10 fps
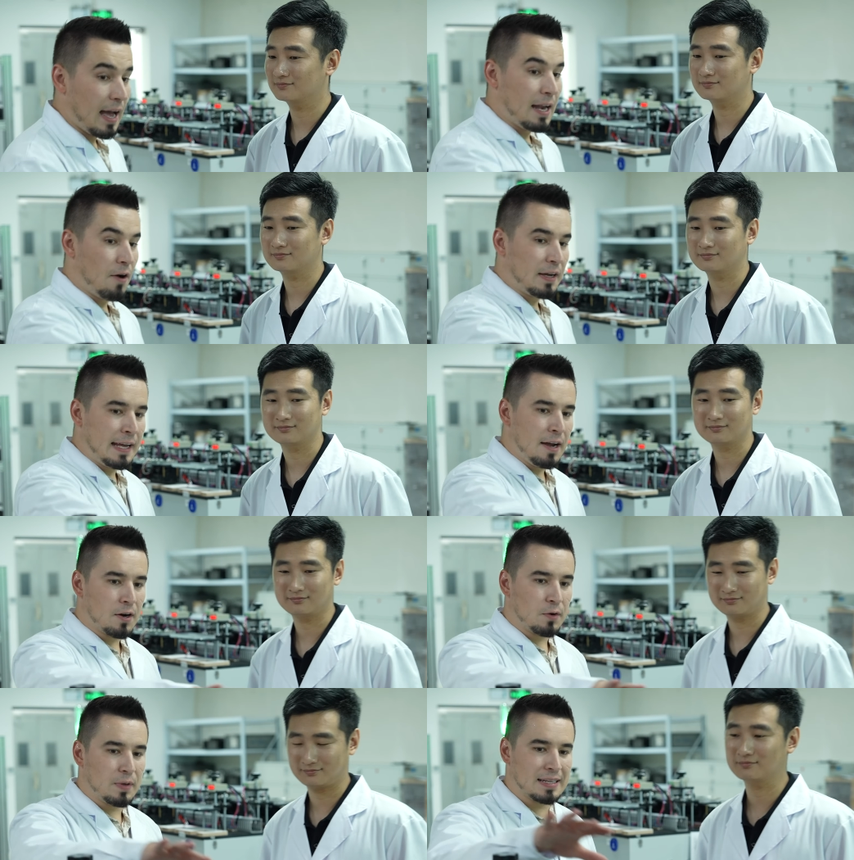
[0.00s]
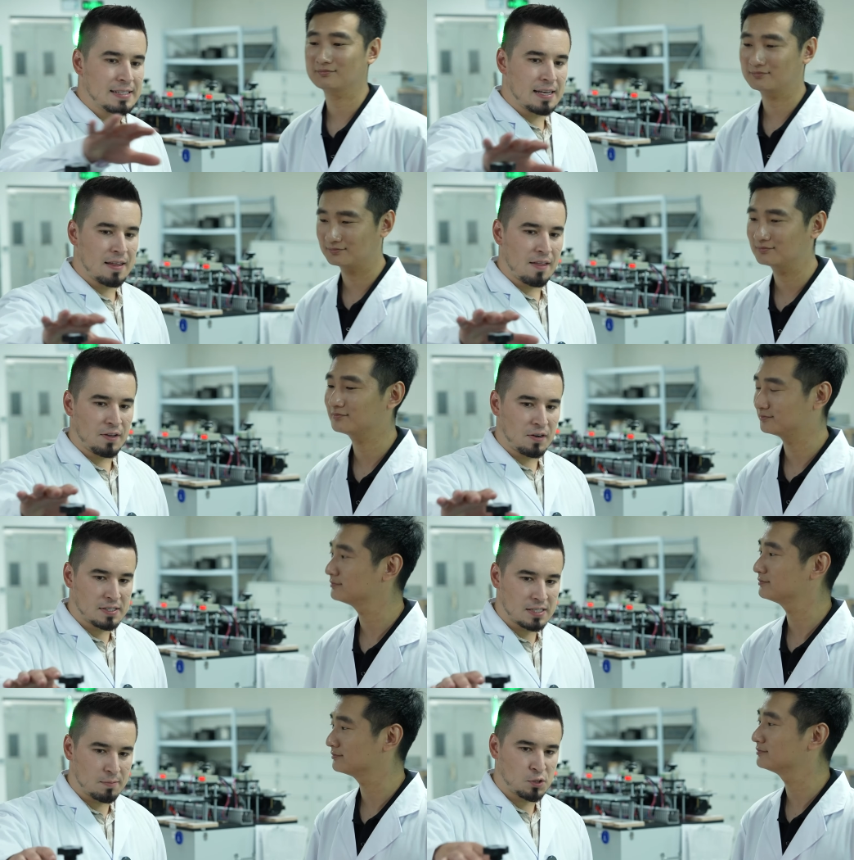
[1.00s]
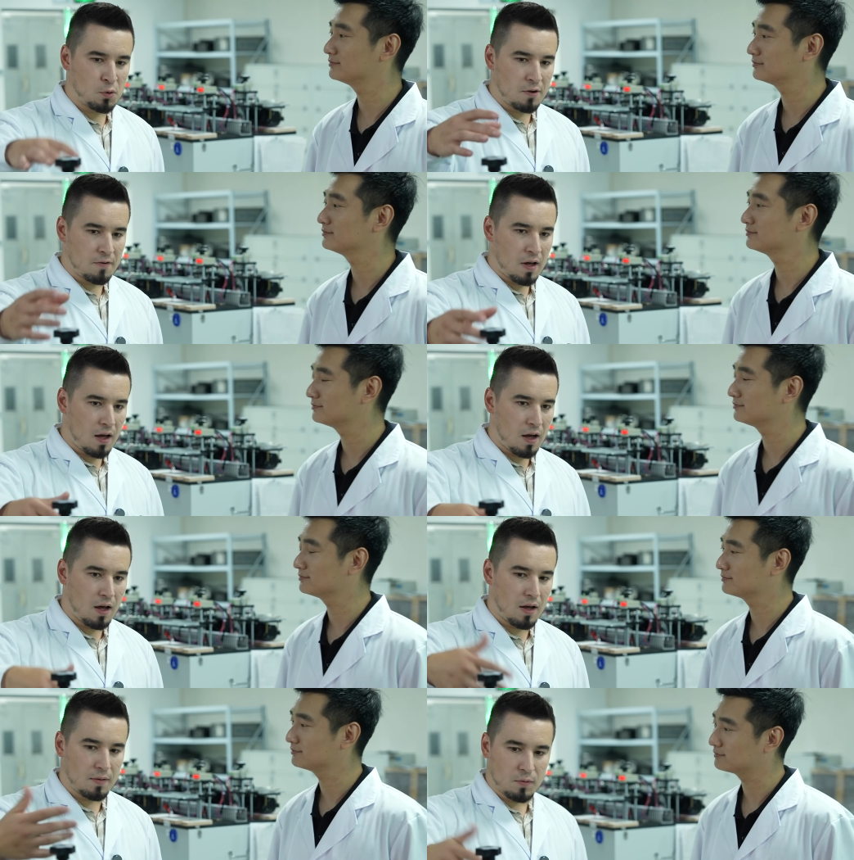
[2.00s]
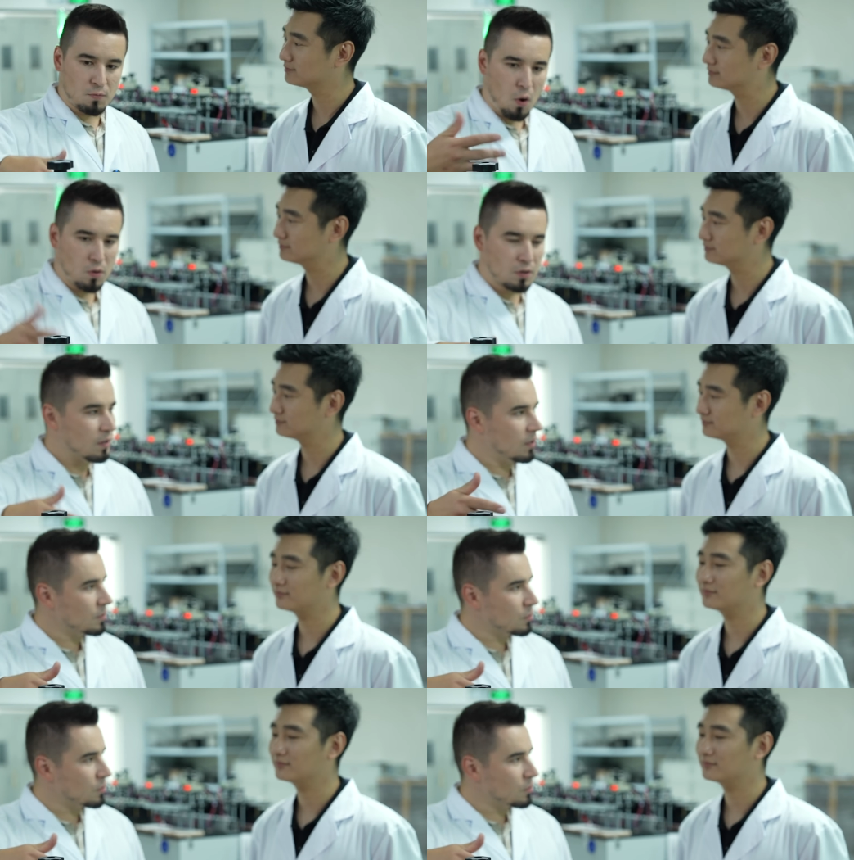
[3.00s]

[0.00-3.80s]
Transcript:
Speaker 1: And now here we can see that there is some sort of a roller